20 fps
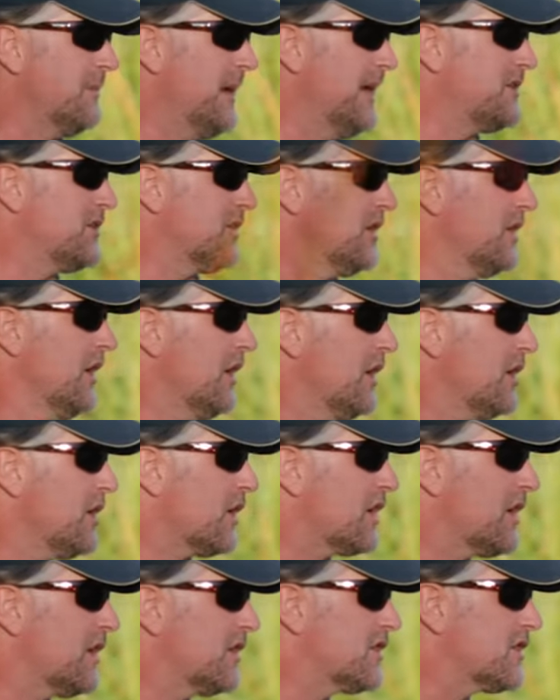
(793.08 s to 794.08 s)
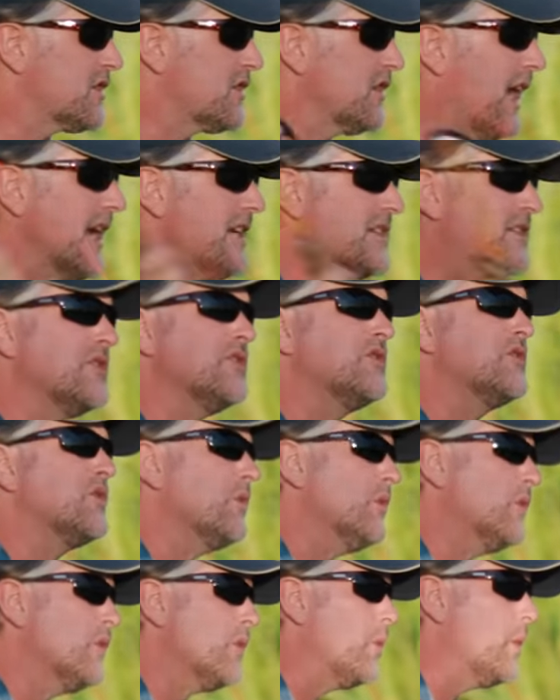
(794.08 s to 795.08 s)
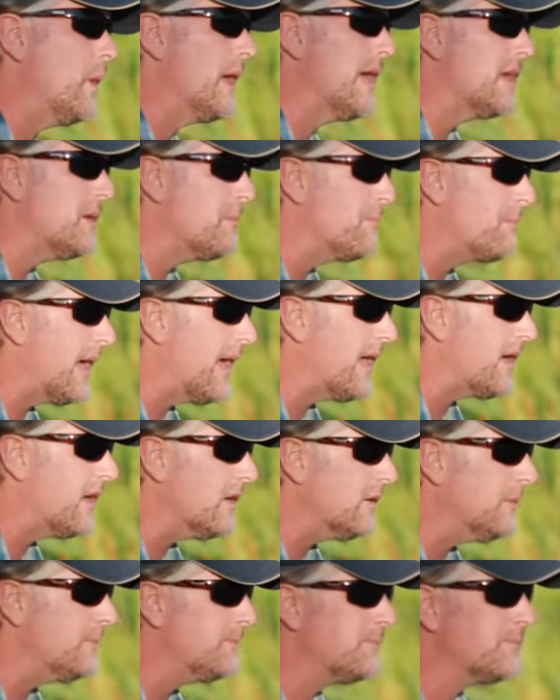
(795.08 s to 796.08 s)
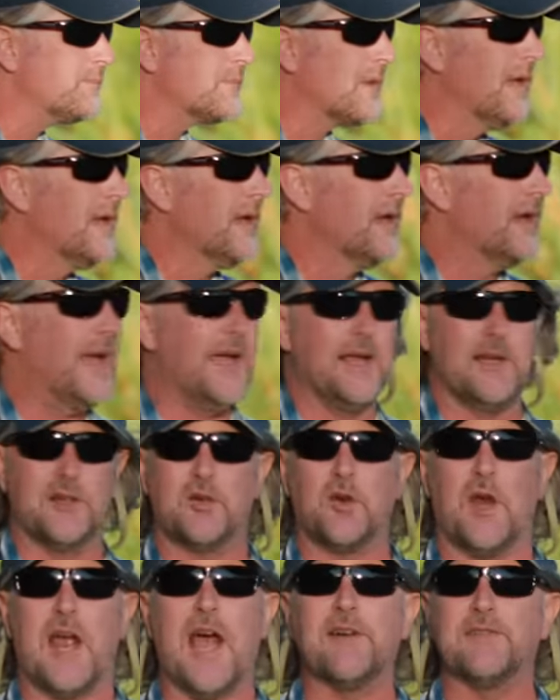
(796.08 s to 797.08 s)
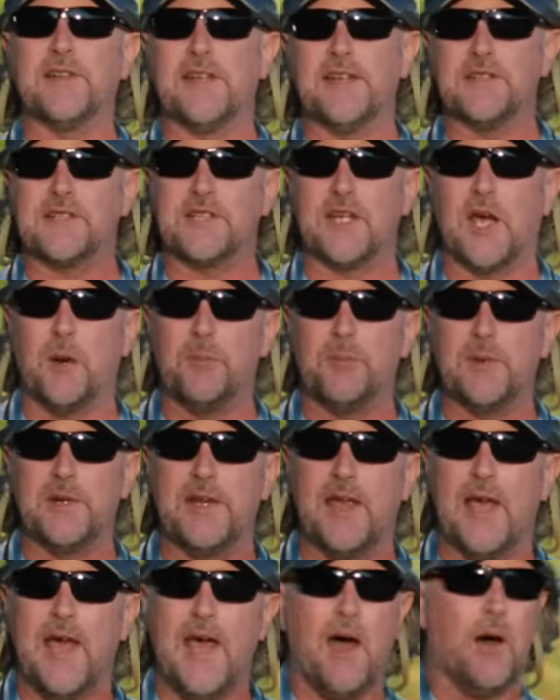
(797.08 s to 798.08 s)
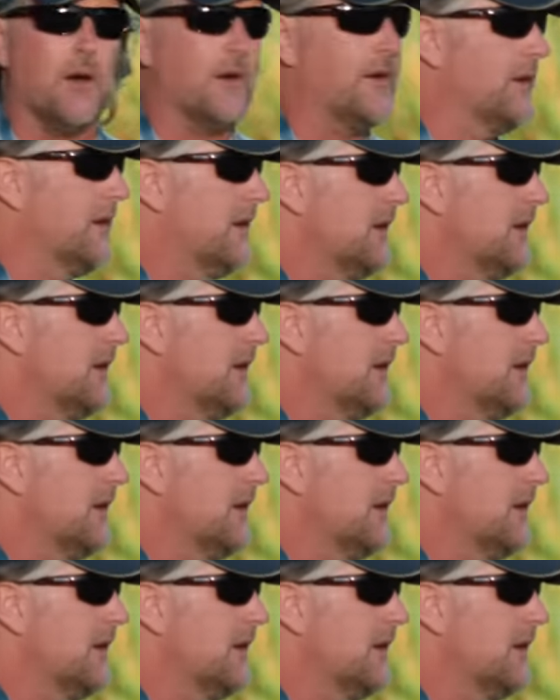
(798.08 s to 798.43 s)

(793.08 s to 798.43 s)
to mention, you're slicing through the wind better, and gravity's helping you out.